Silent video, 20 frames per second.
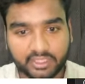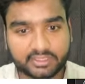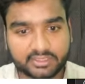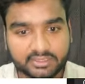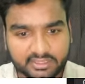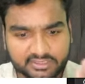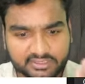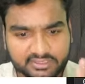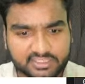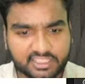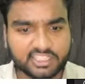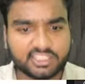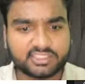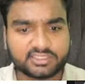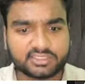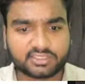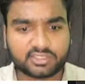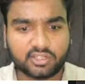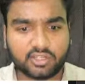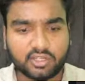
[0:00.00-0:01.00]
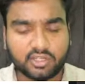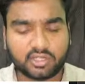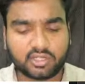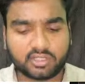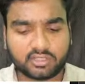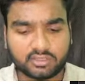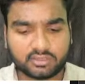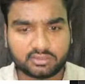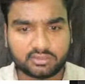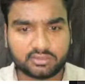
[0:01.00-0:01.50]
just search
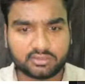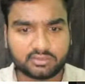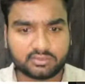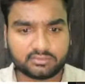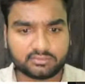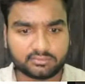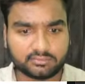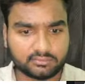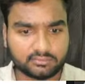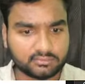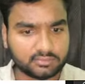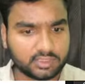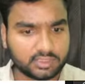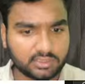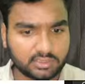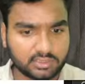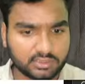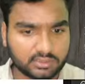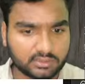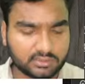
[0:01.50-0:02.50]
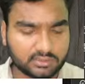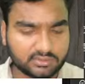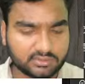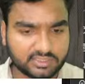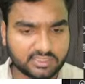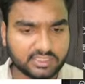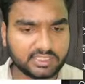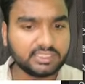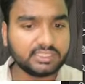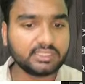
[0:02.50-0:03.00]
or
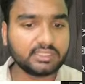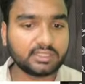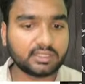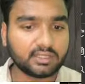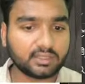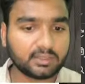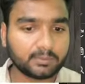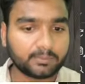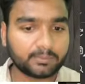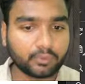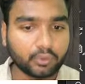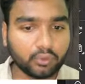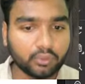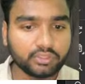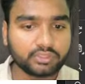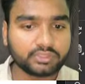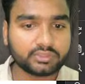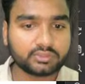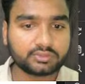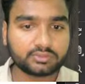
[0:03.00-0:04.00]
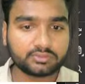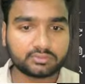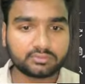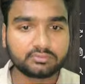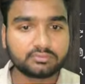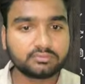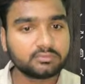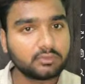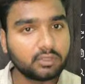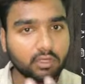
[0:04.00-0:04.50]
see ports
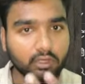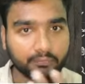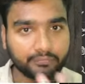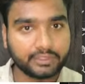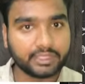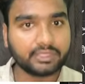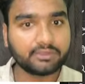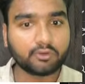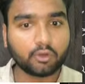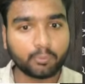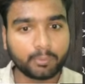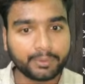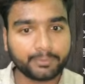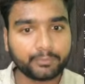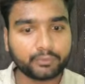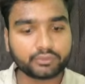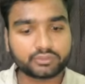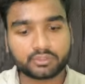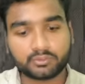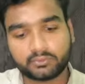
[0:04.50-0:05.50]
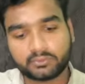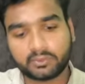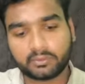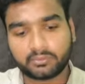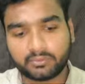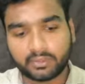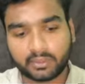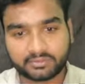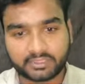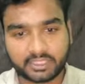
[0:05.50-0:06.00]
of any open ports of the
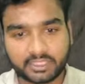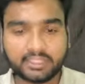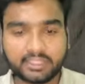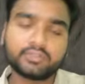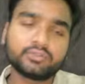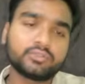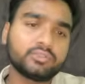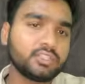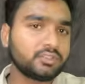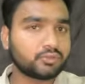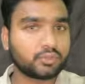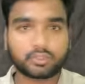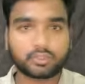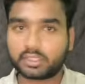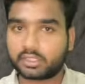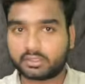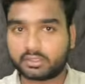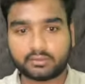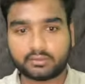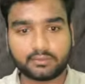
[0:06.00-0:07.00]
website using Sodan.